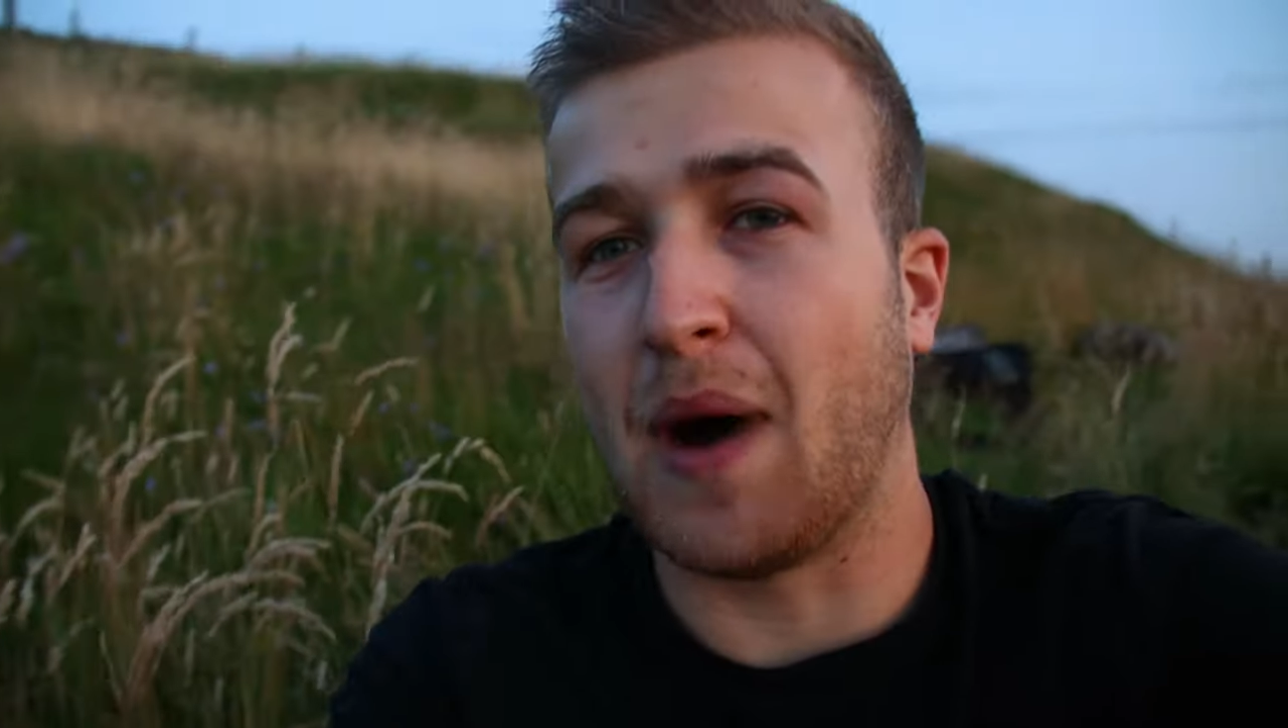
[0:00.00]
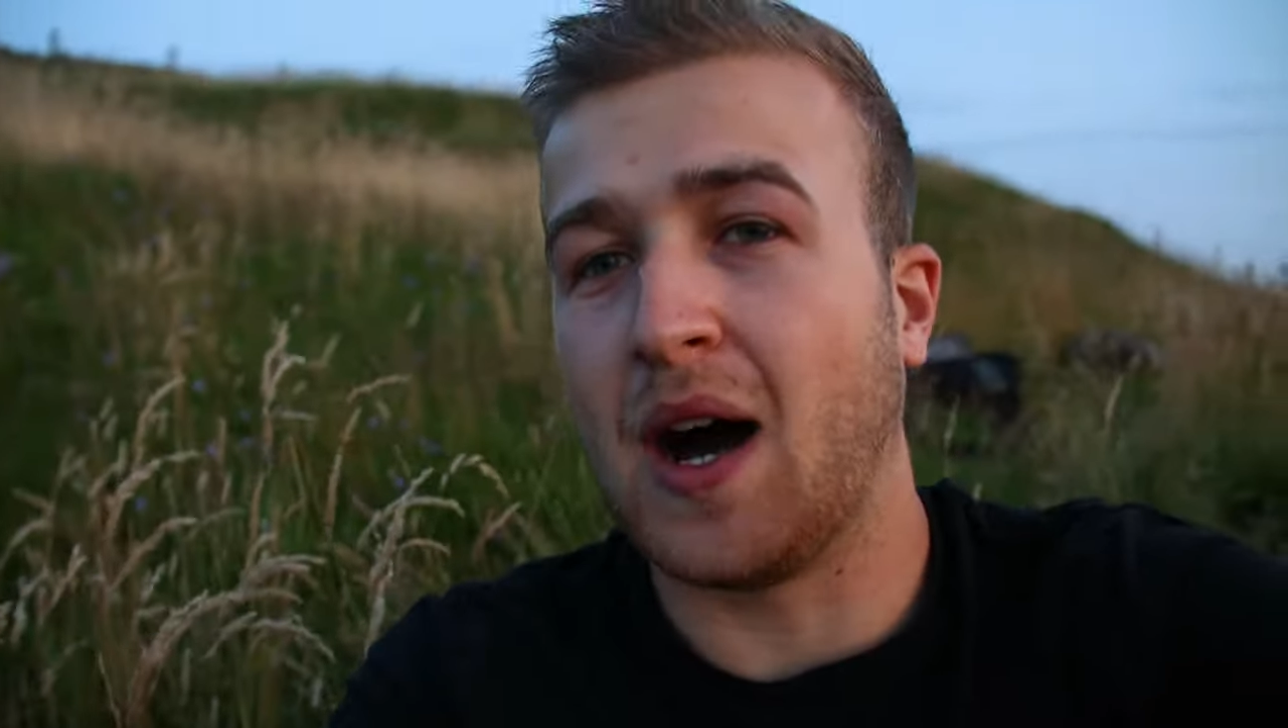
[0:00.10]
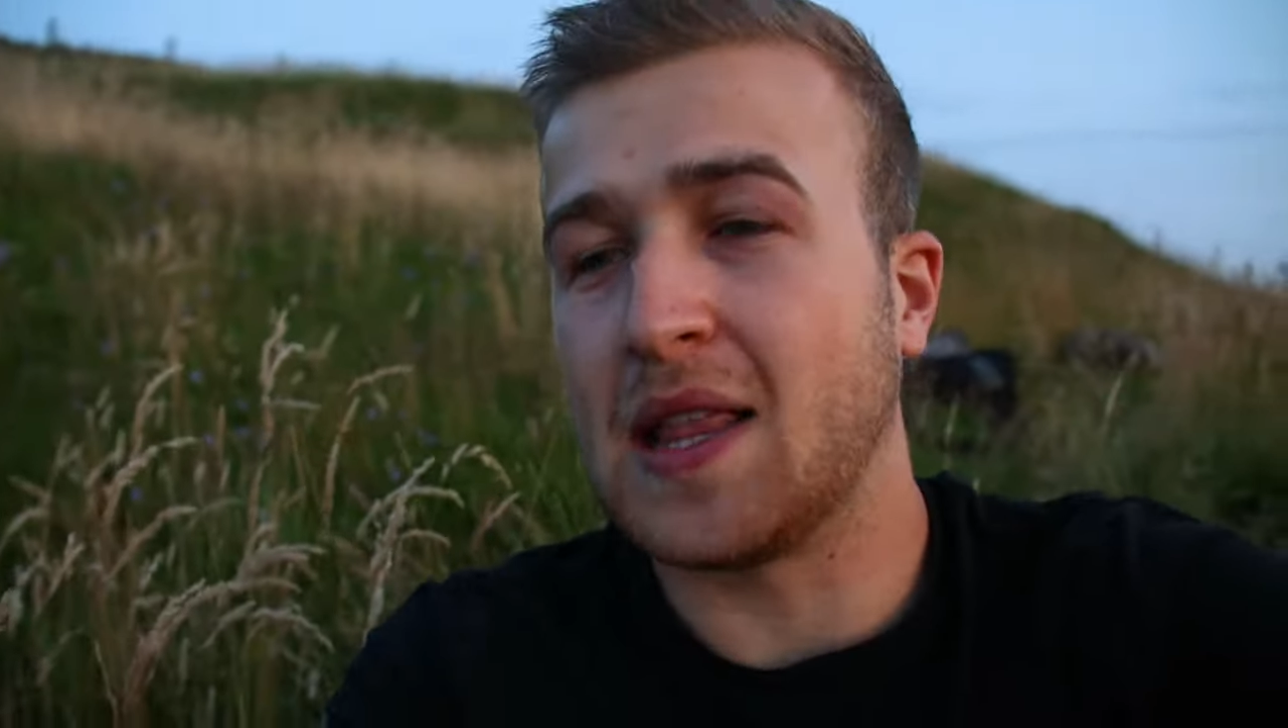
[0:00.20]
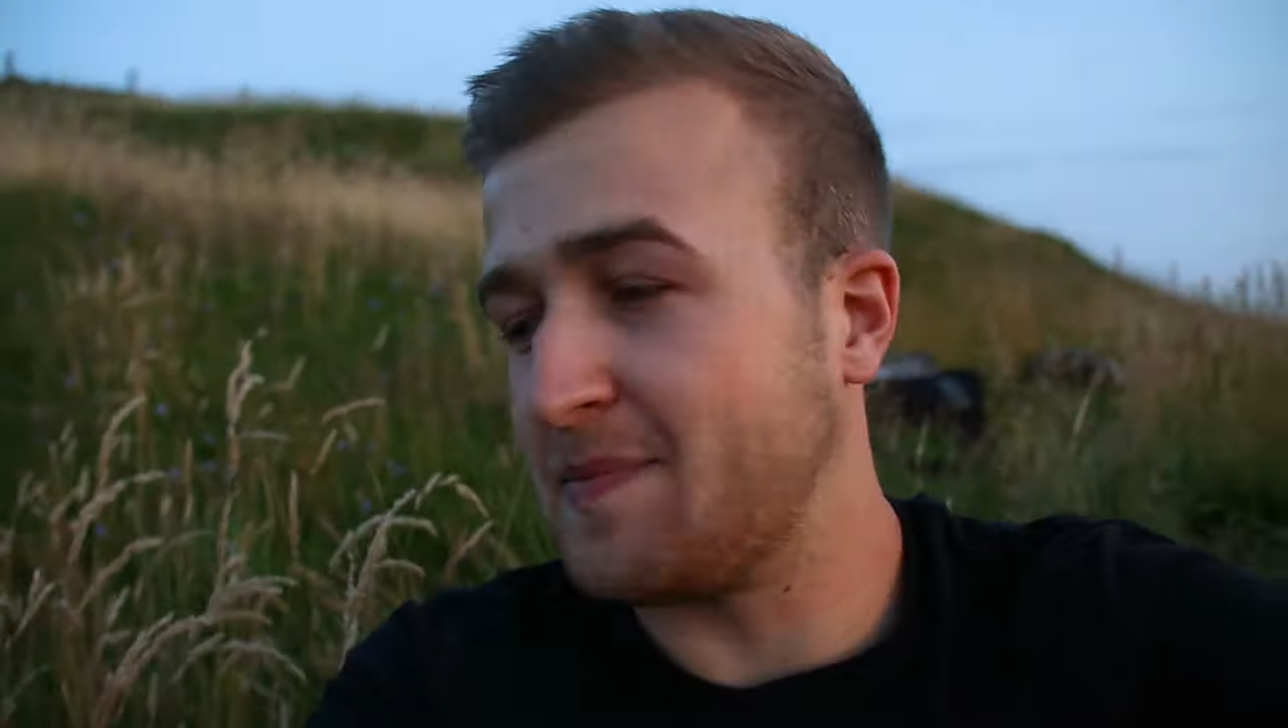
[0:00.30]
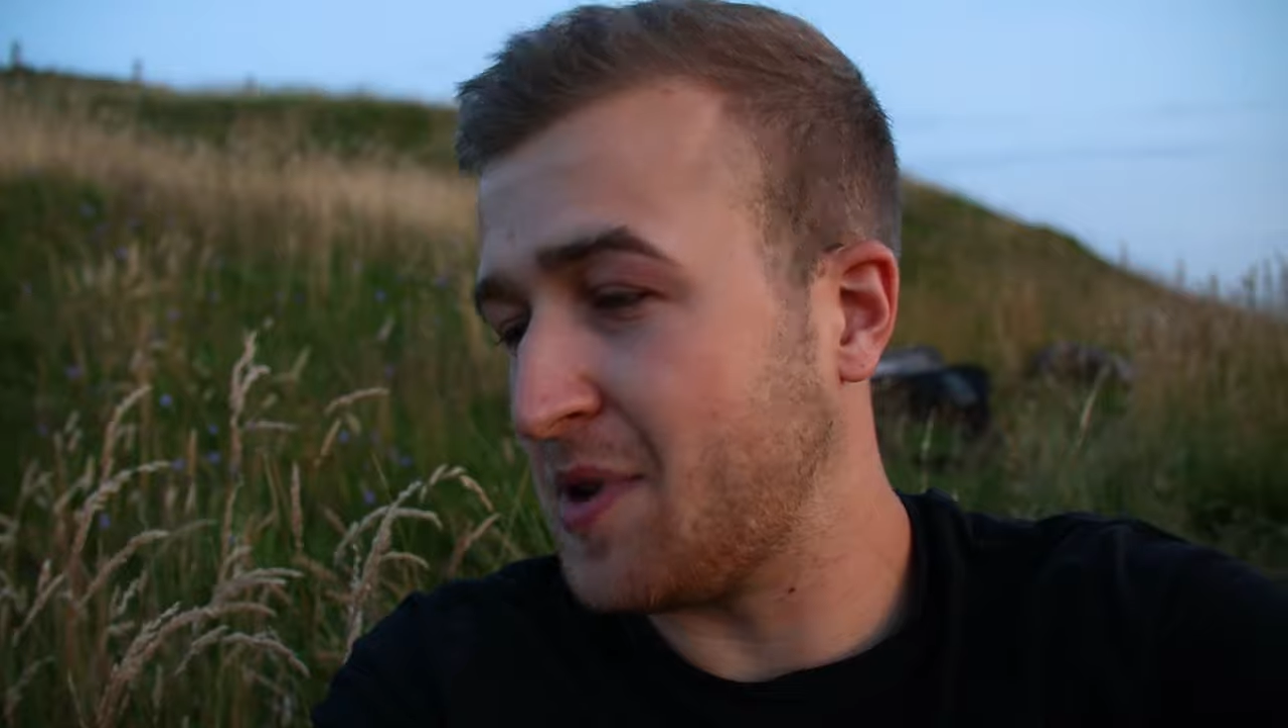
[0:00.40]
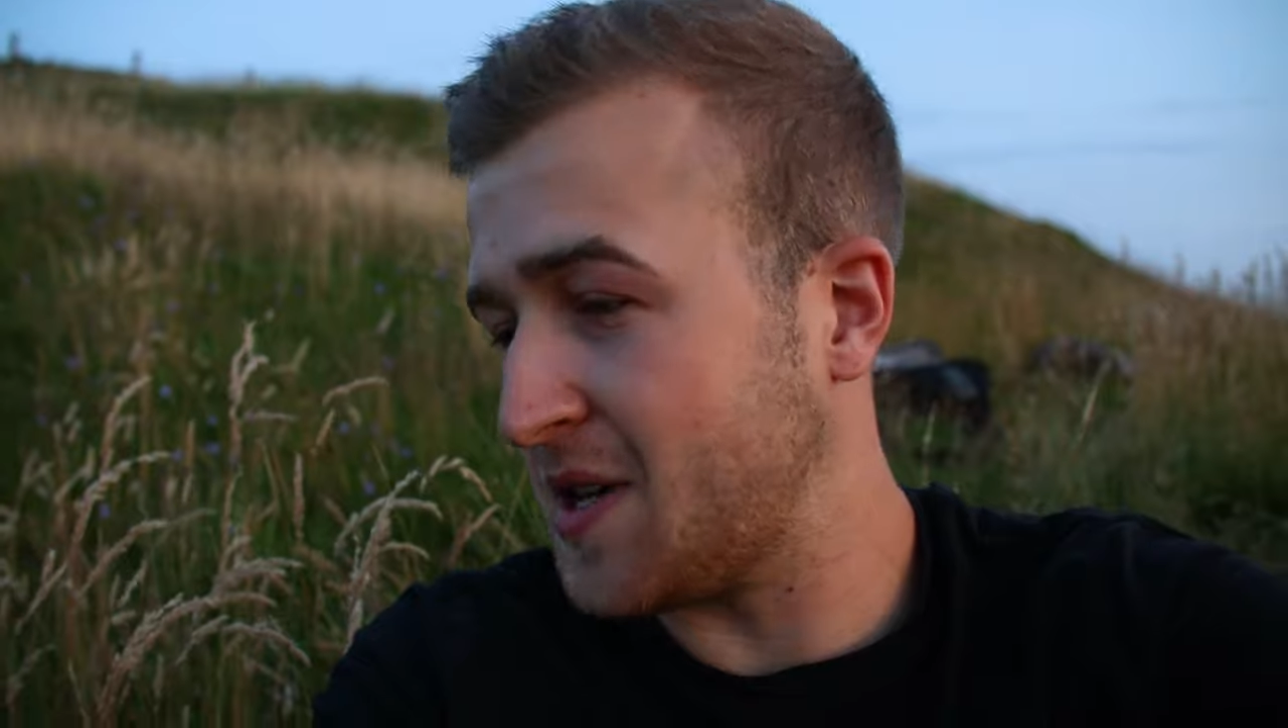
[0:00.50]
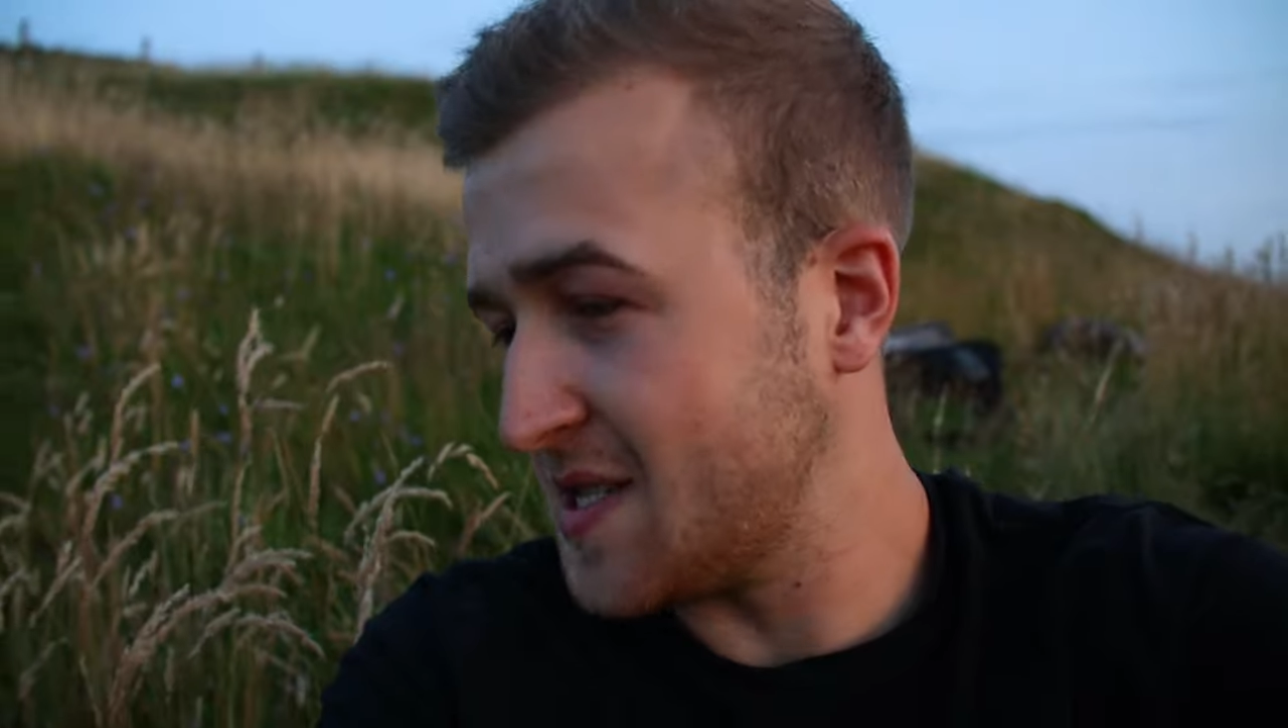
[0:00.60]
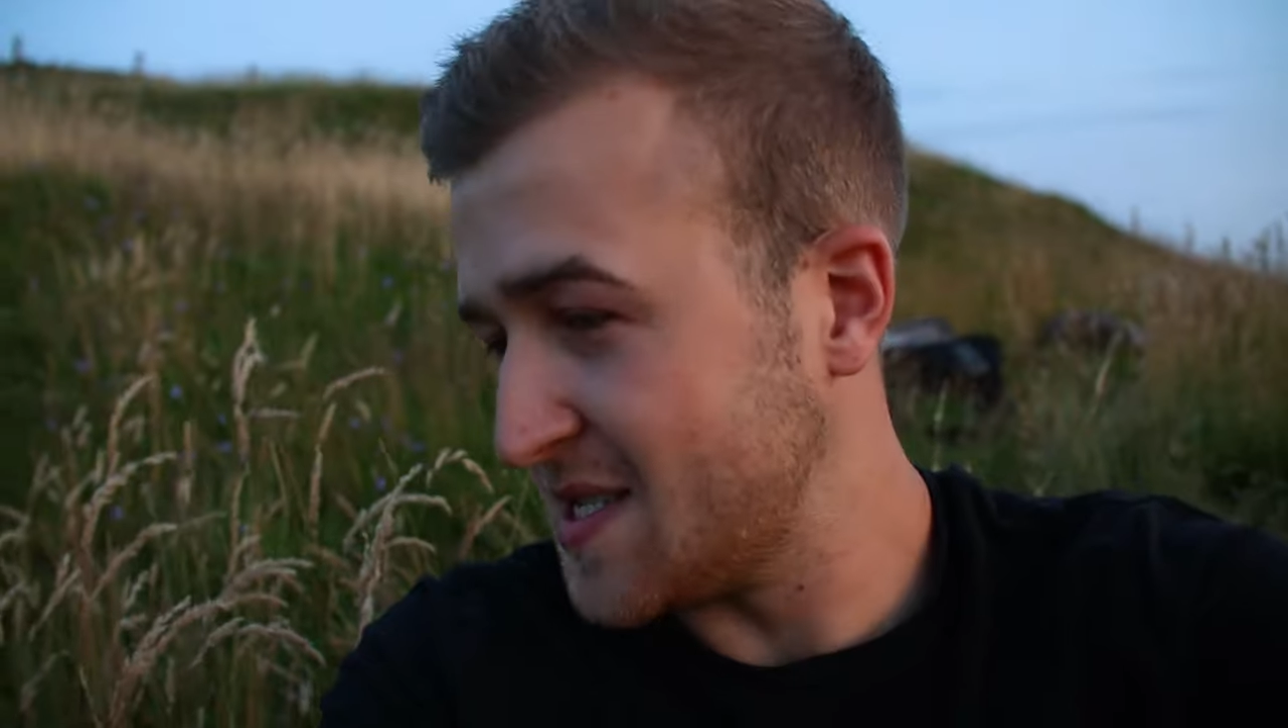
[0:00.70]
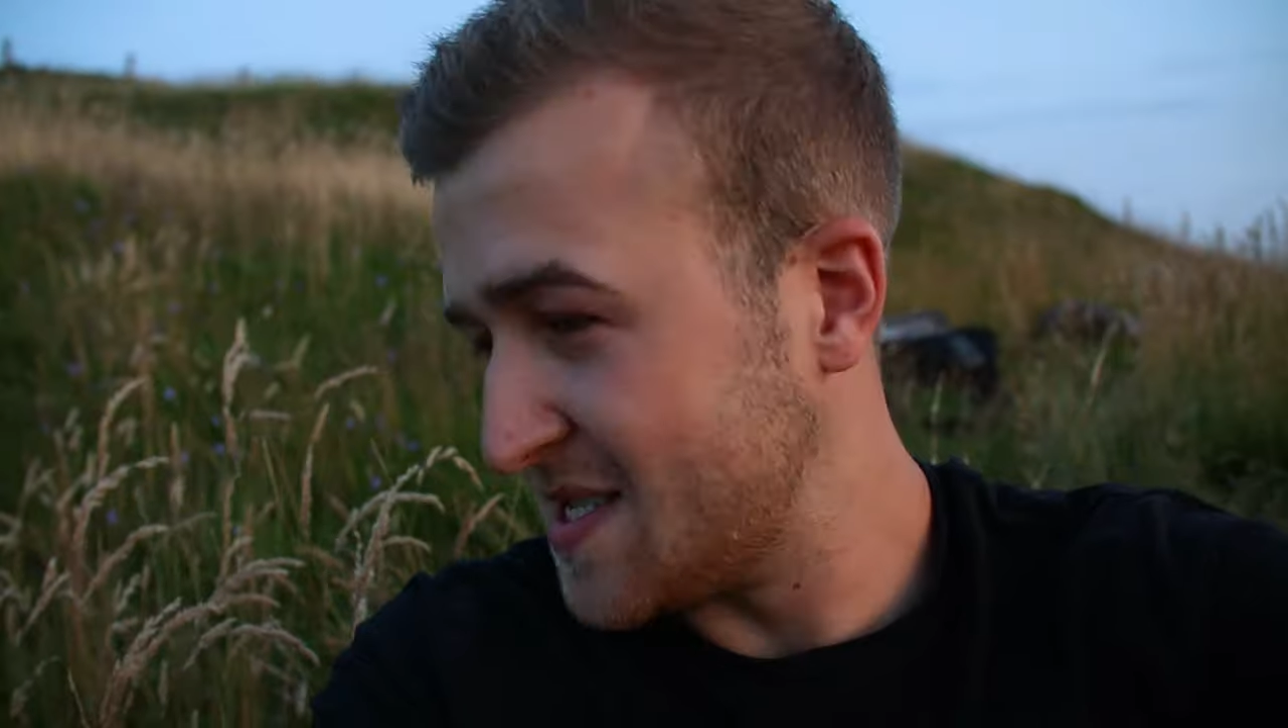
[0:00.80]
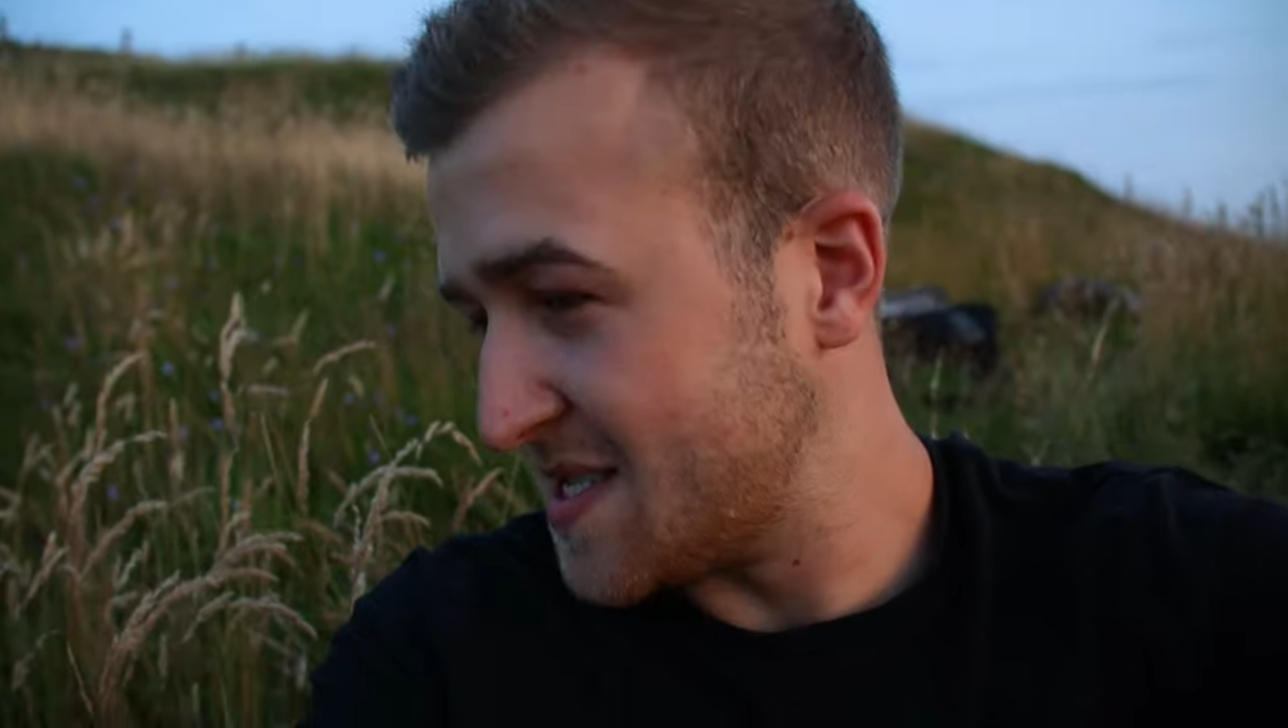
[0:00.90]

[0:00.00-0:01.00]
barley, but